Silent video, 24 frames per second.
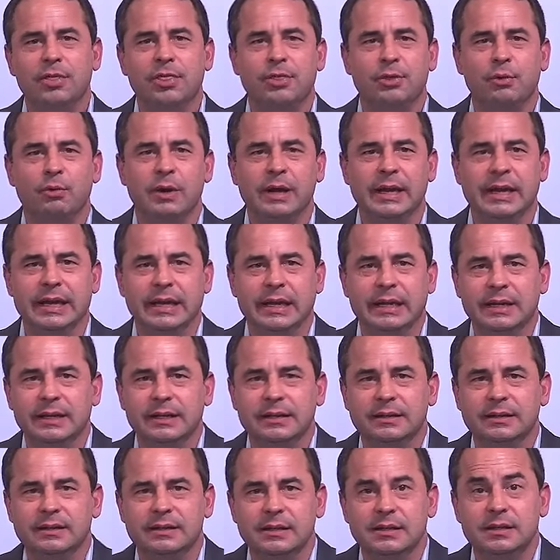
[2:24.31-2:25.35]
3,
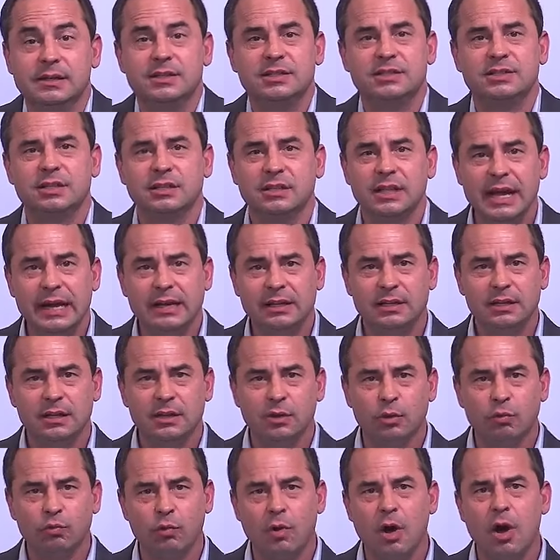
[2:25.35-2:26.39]
selecting
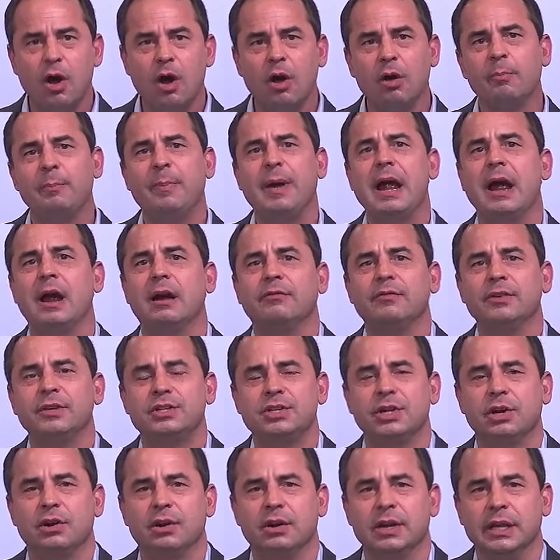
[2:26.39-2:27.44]
the wrong power of
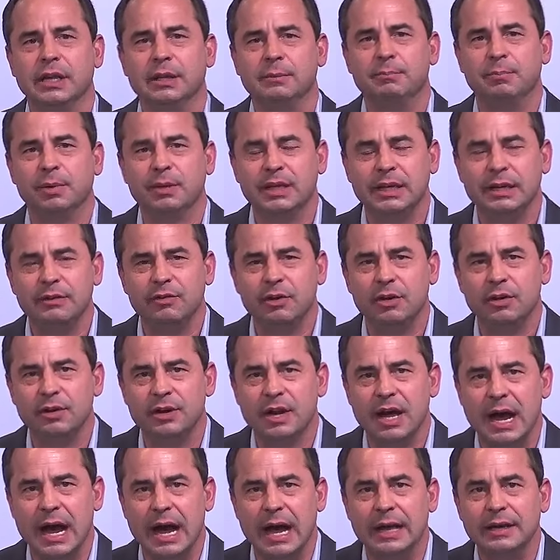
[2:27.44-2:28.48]
attorney. Believe it or
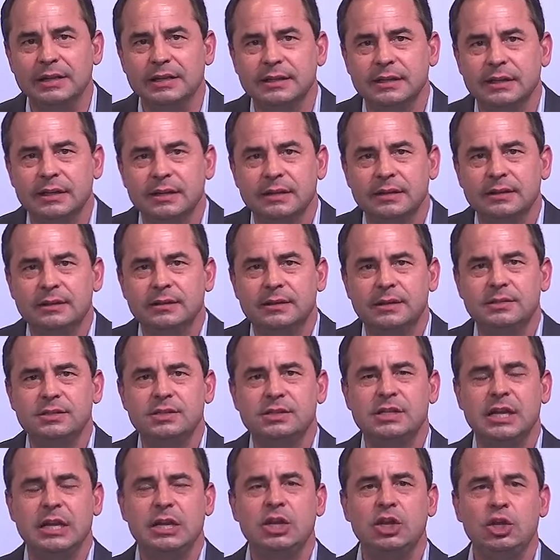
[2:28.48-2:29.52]
not, this
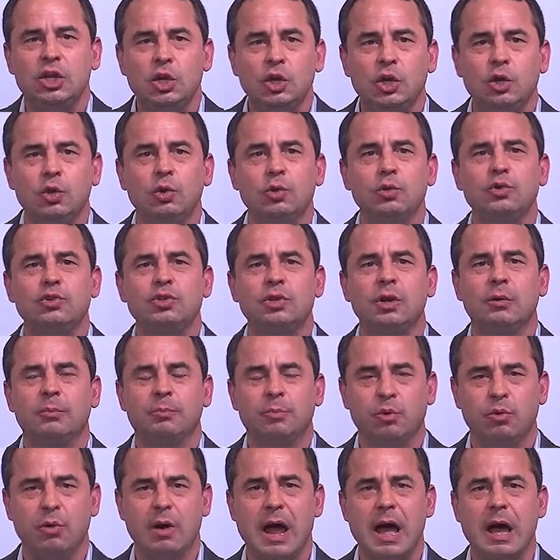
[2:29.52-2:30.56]
is a huge
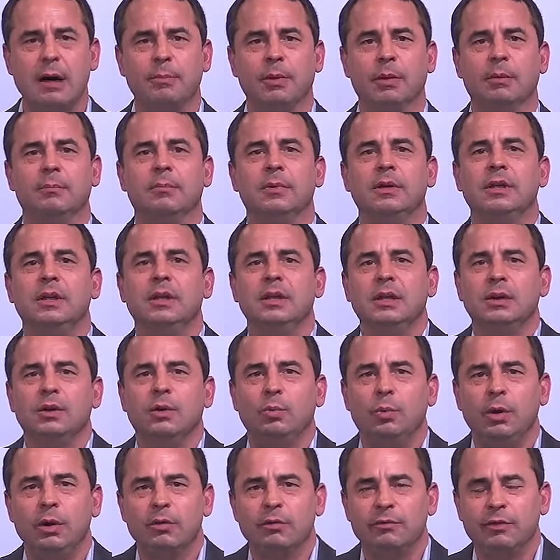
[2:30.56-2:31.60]
problem.
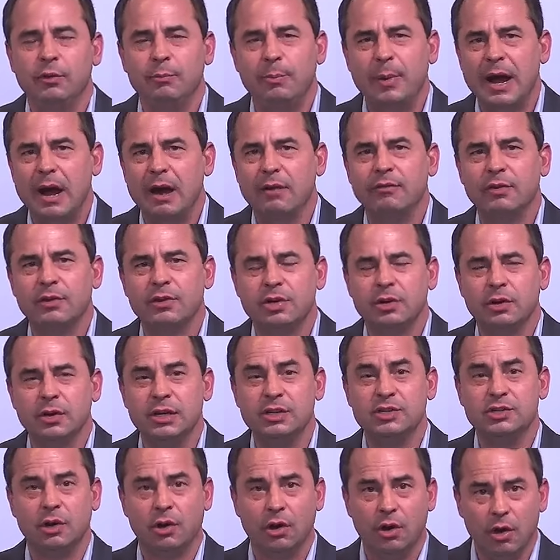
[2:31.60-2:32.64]
We review power of
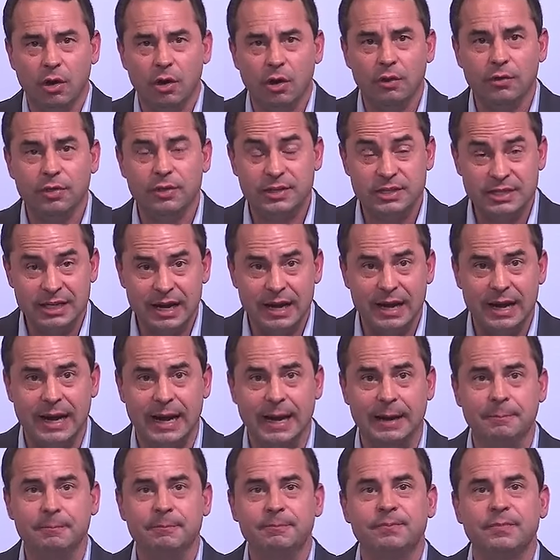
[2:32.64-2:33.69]
attorneys all the
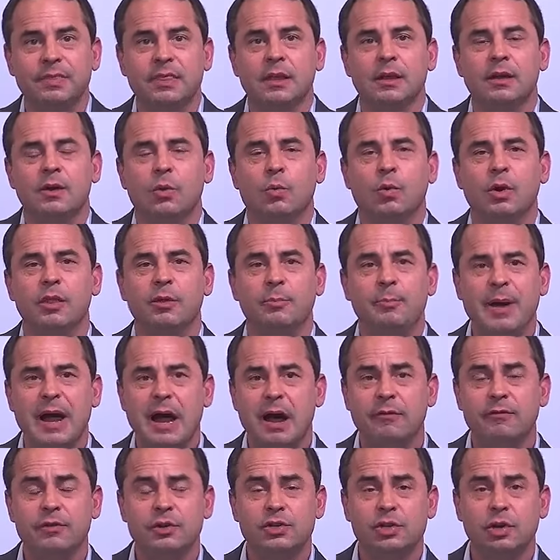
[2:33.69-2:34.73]
time where the
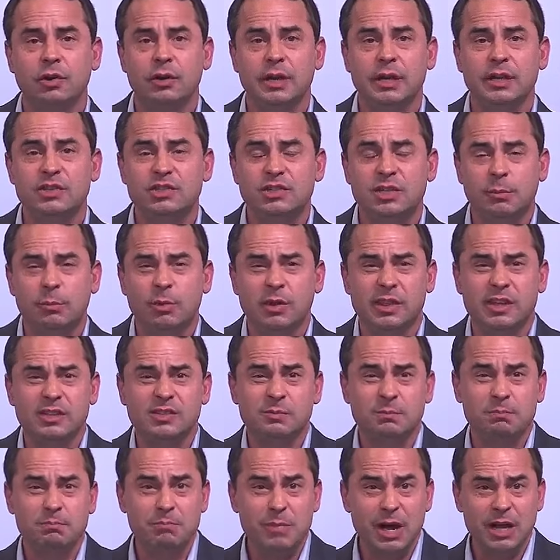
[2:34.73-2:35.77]
power of attorney is someone
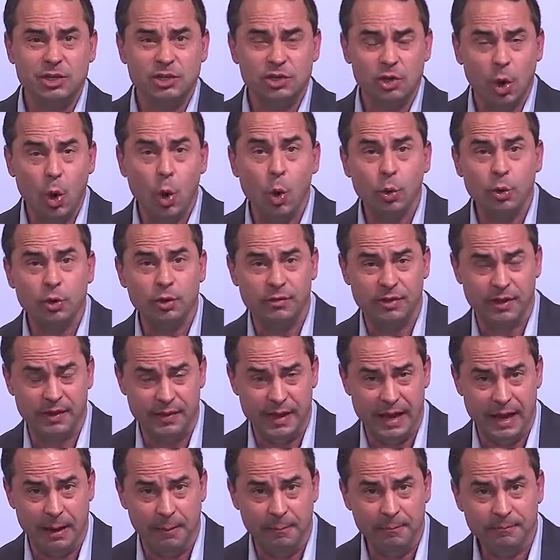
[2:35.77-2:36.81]
that's much older than
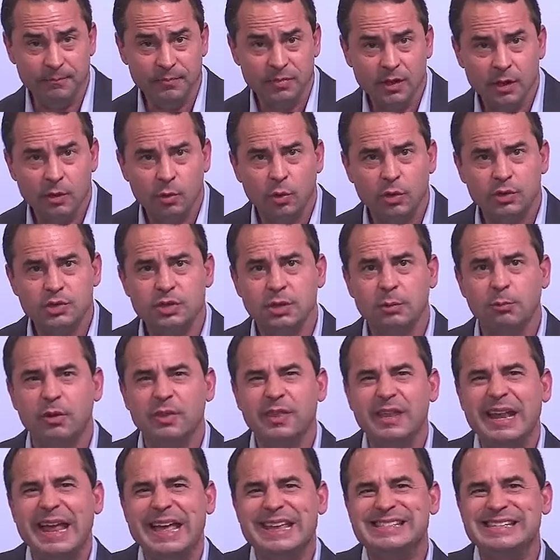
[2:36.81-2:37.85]
them or someone
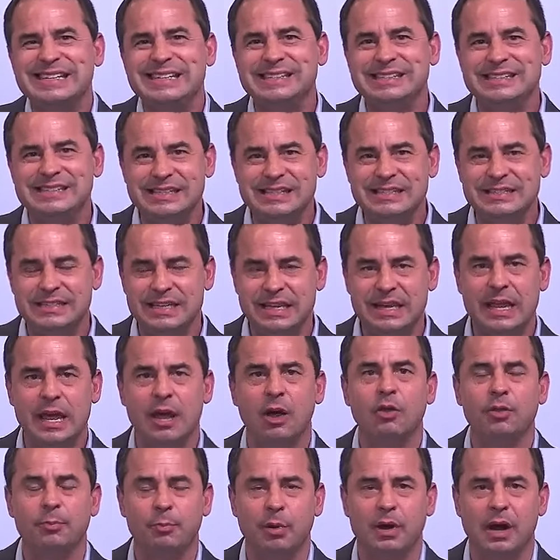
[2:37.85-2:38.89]
that has existing
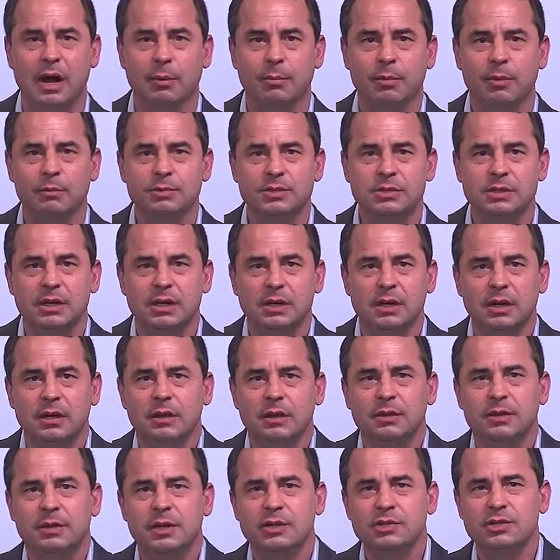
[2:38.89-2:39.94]
health problems.
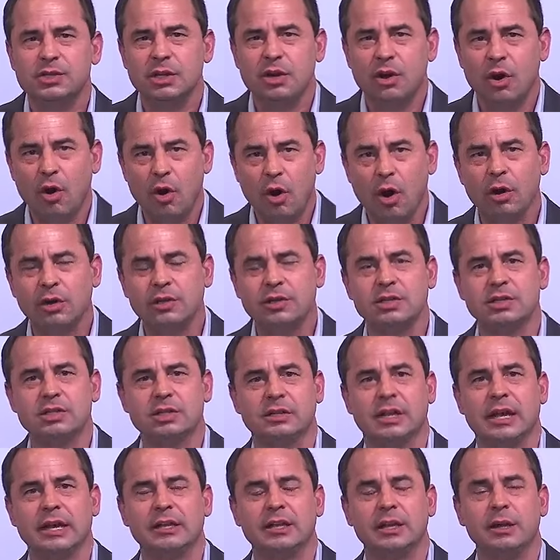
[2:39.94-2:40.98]
There's an art to
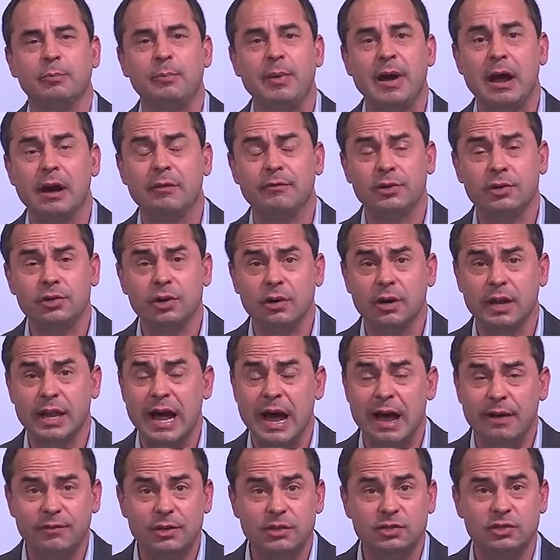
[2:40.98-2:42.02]
selecting a power of attorney.
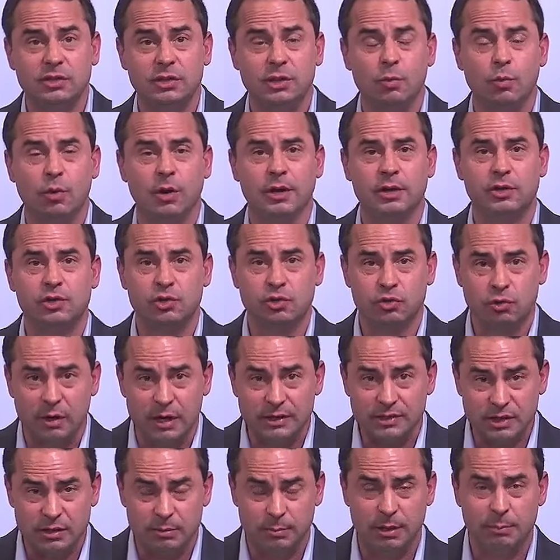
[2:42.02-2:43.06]
Obviously, you want to
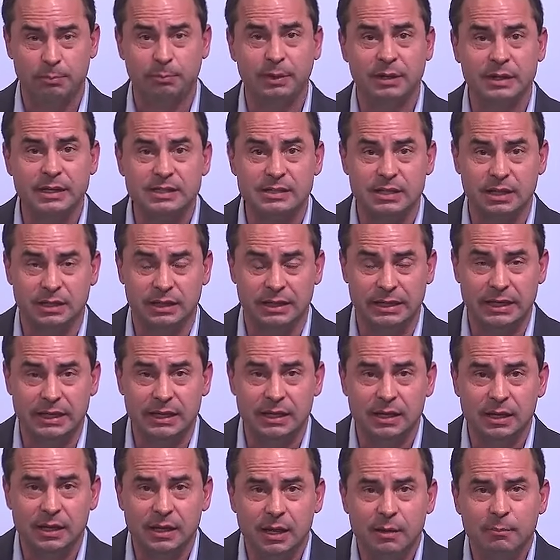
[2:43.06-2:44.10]
trust them implicitly,
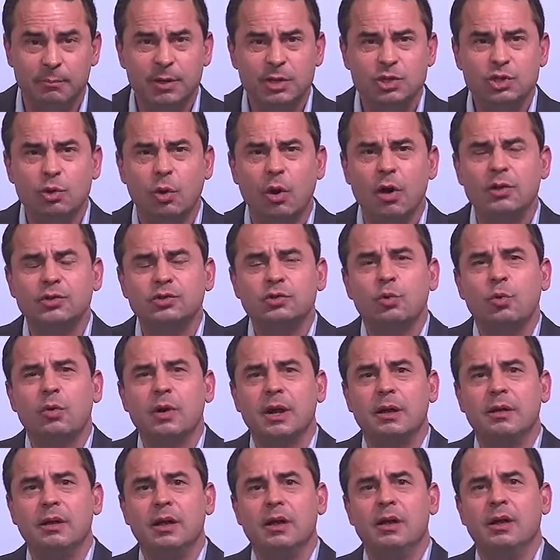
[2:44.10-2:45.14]
but you also
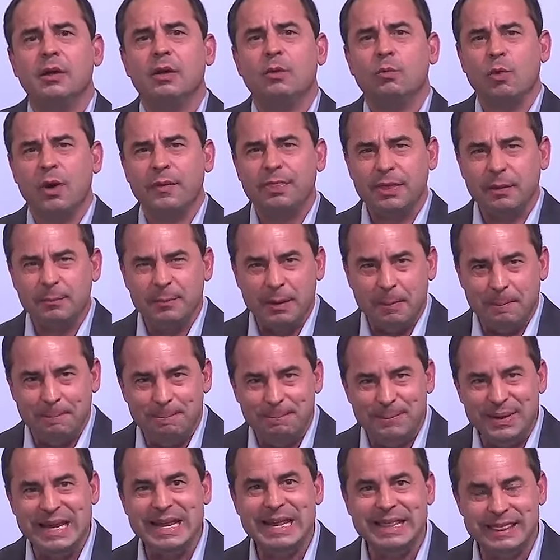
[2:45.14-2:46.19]
want them to
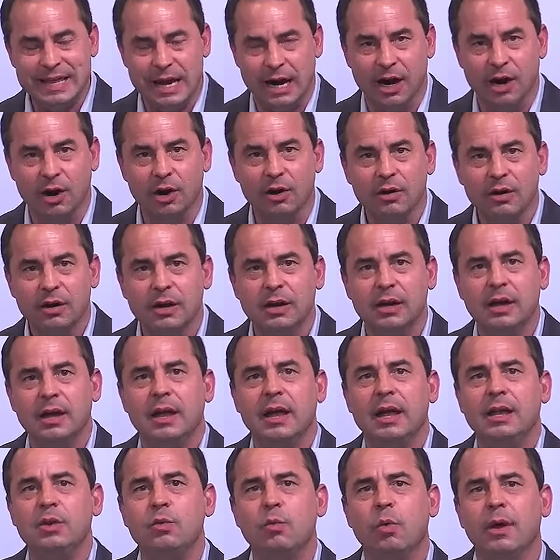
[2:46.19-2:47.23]
be there,
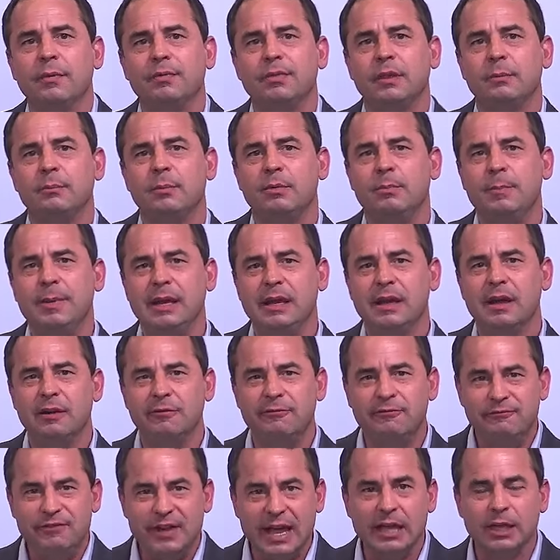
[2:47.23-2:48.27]
and you want them to be
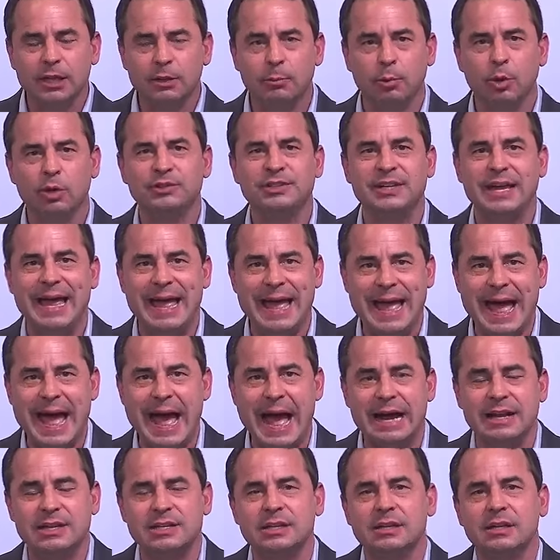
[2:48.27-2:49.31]
available to
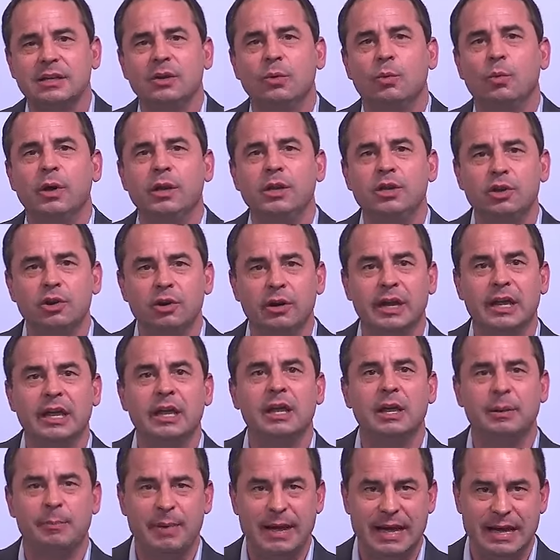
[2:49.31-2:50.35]
act when you're
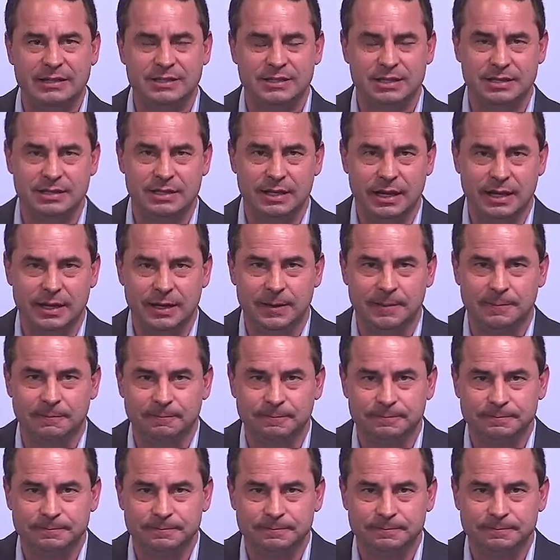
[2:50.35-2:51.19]
incapacitated.